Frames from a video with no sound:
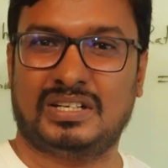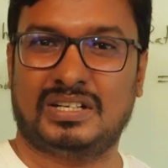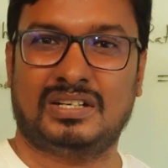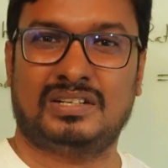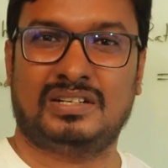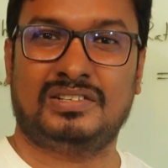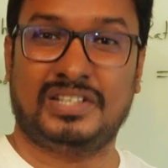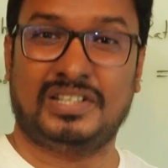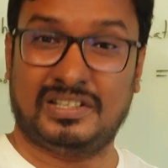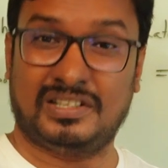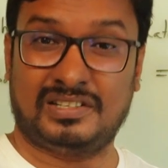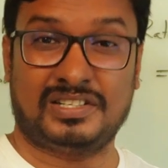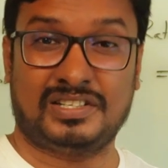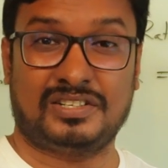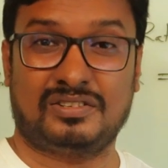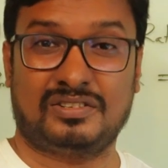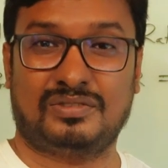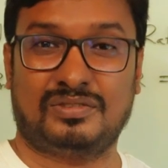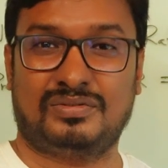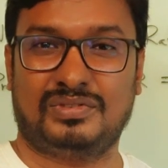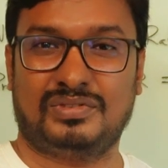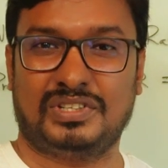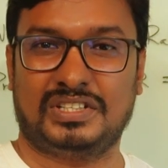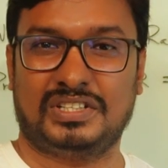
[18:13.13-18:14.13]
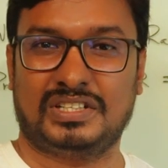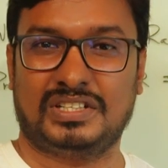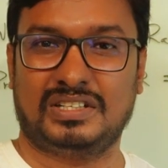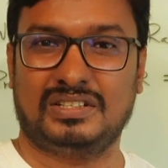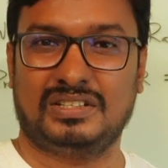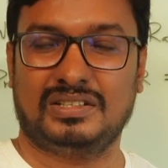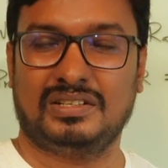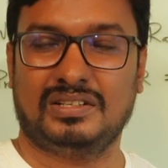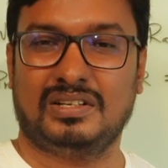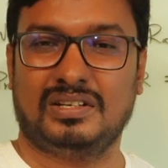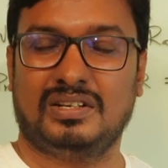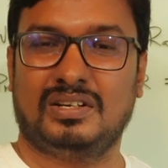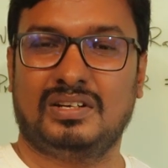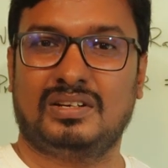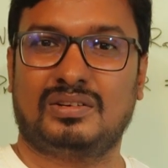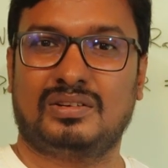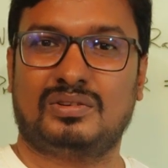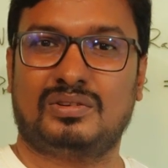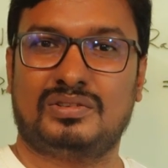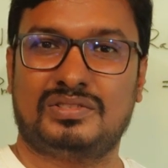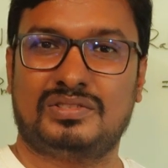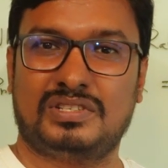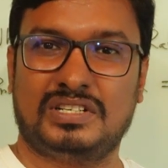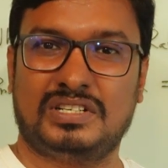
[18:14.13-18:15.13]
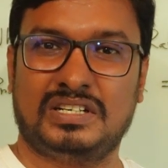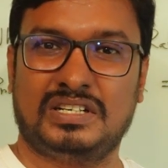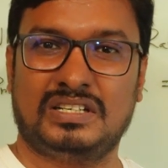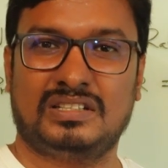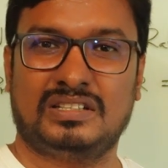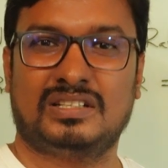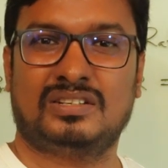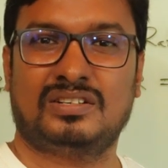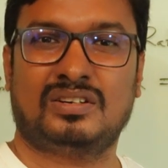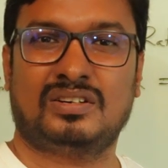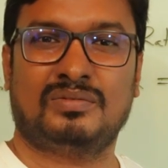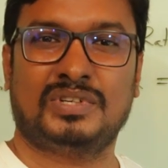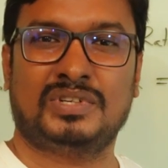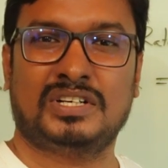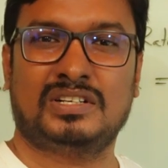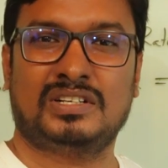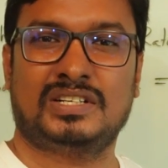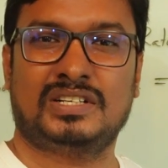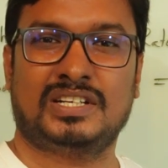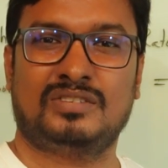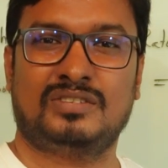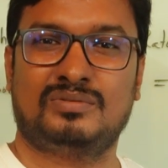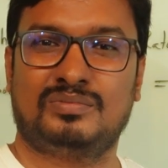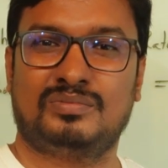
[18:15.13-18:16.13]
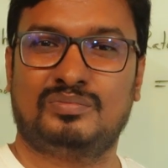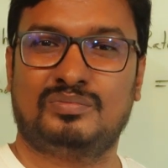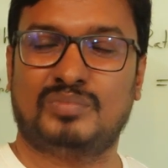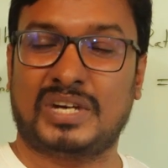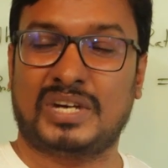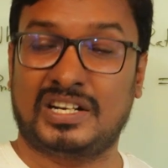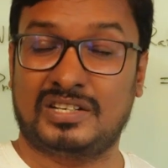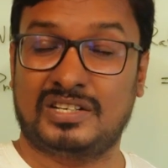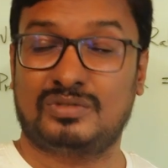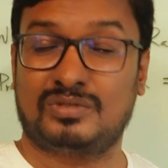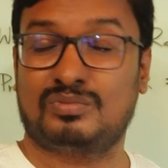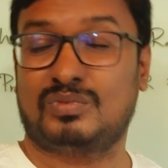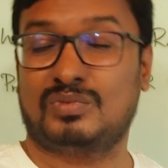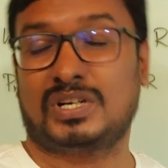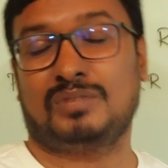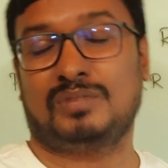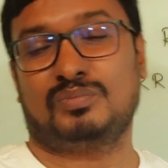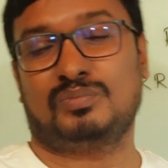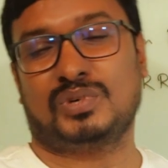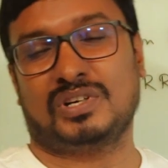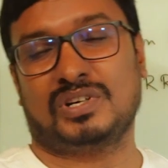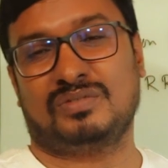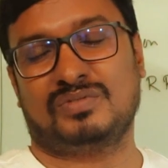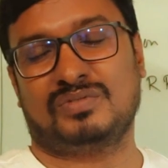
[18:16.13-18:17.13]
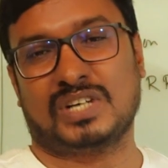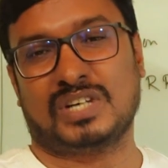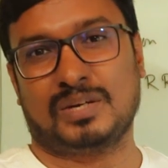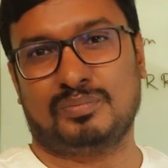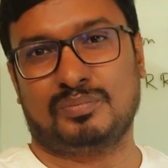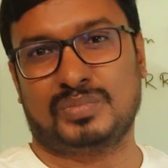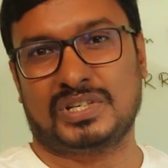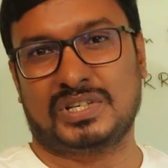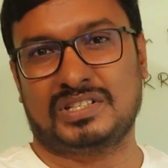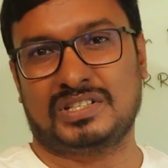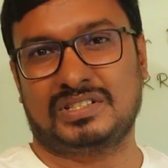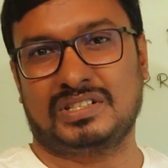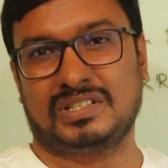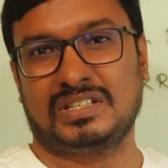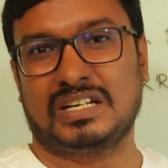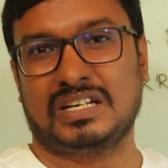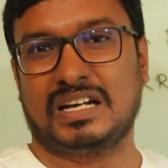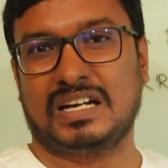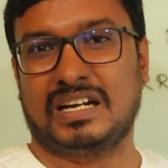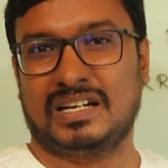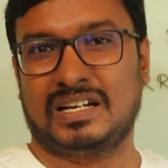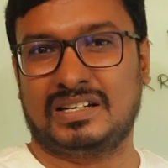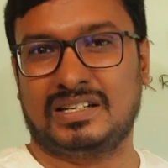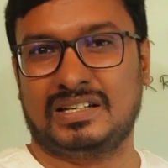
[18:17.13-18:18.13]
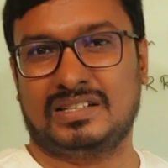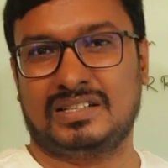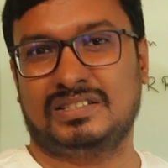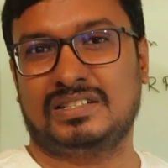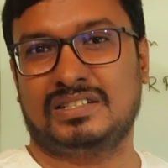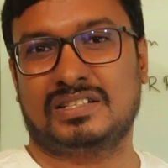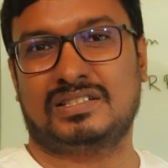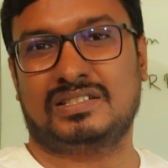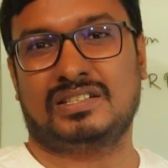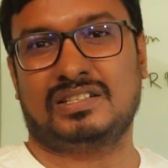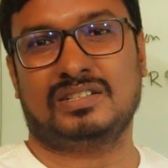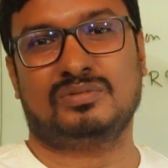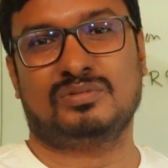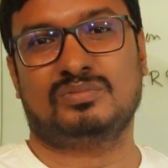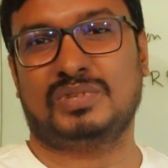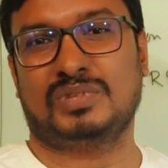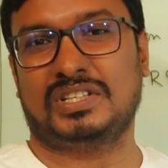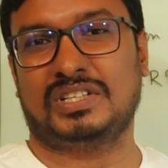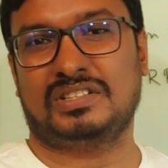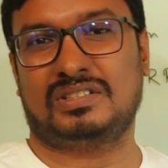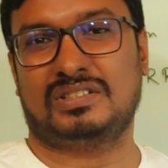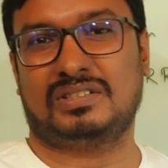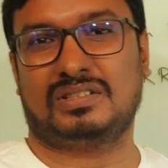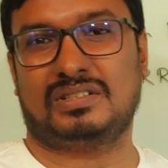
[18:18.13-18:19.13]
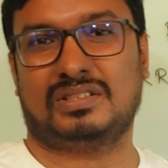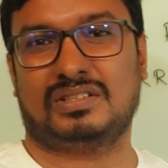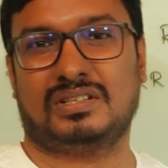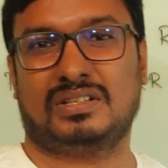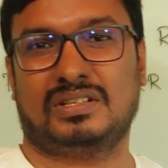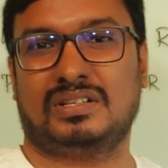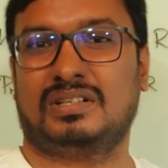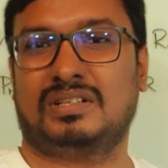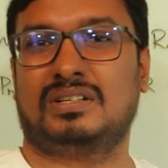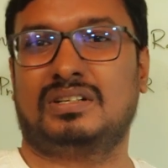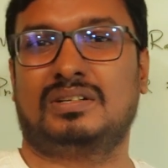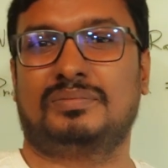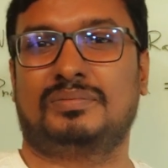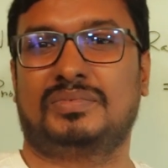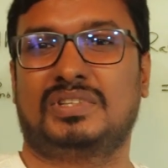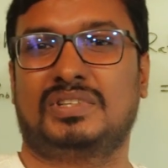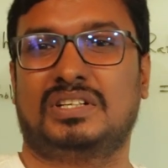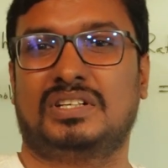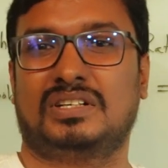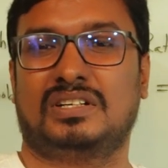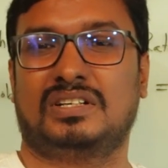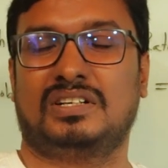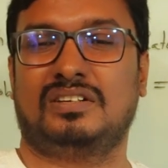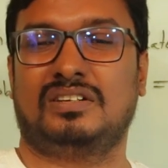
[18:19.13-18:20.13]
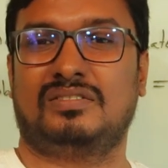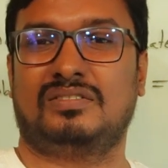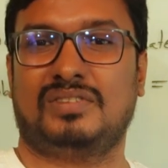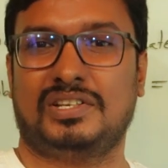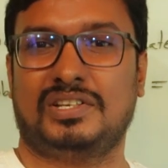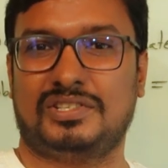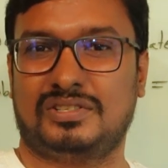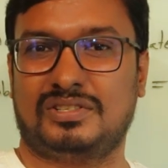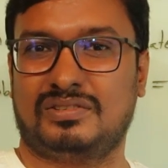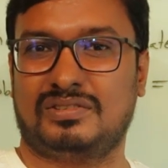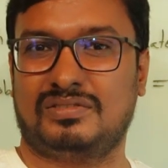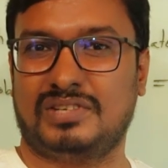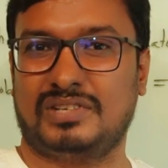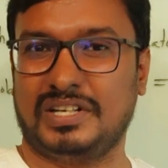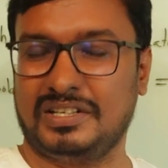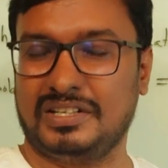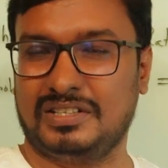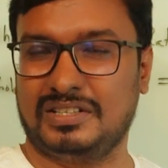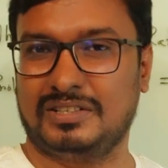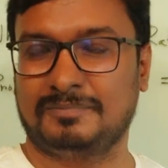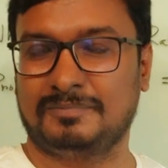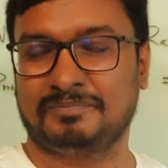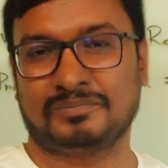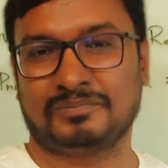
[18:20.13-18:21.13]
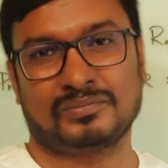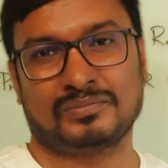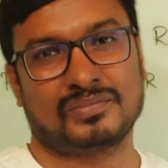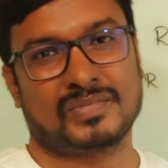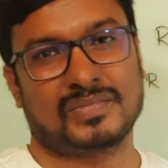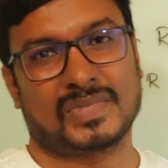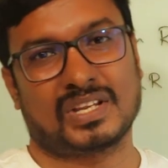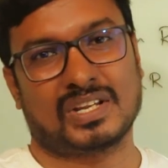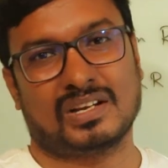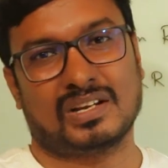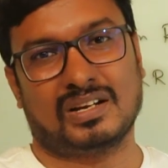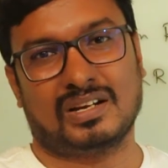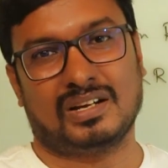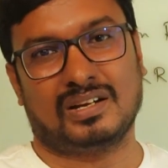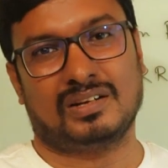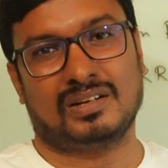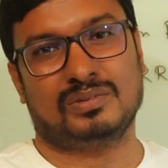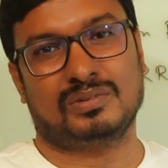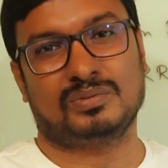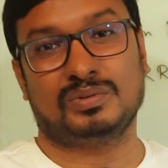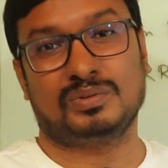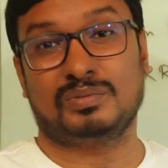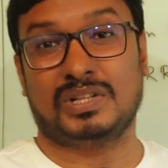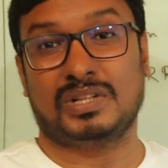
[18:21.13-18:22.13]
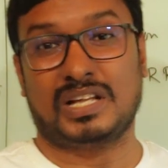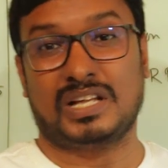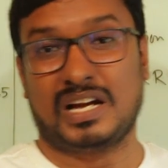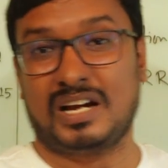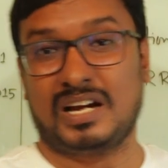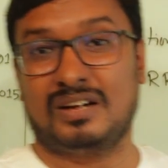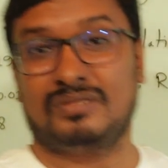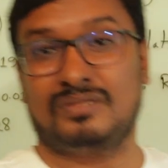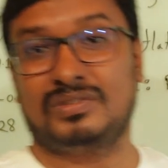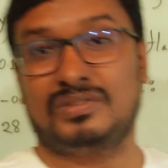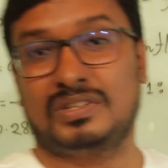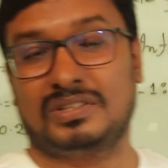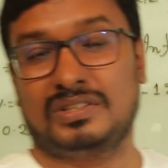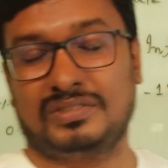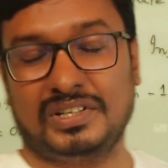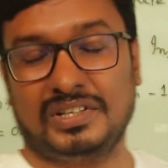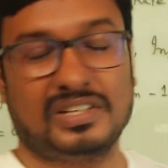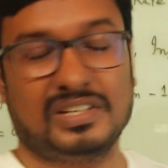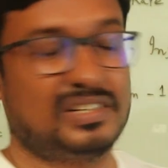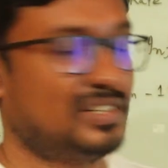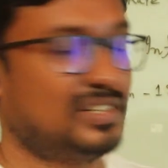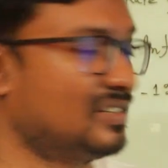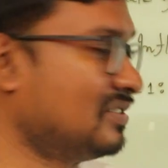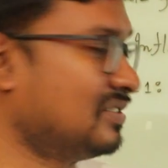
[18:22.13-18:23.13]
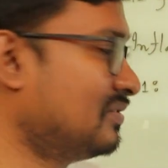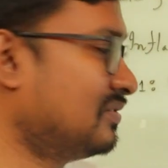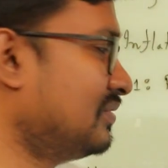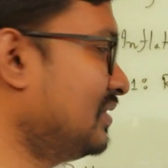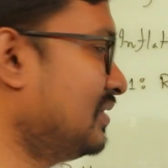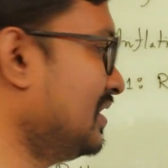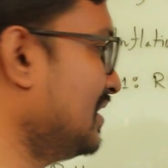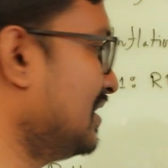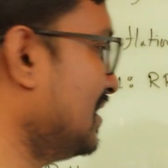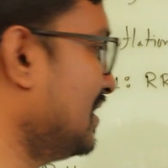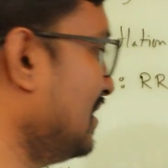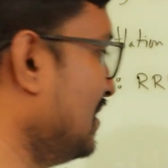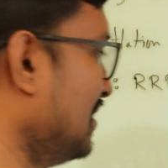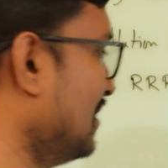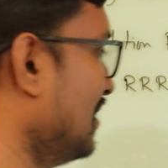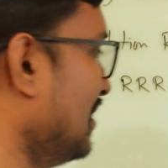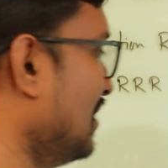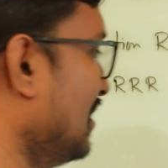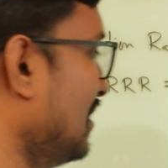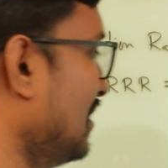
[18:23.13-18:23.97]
real rate of return, considering the nominal rate minus 1.5% and adjusting with the inflation rate, we will have the real rate of return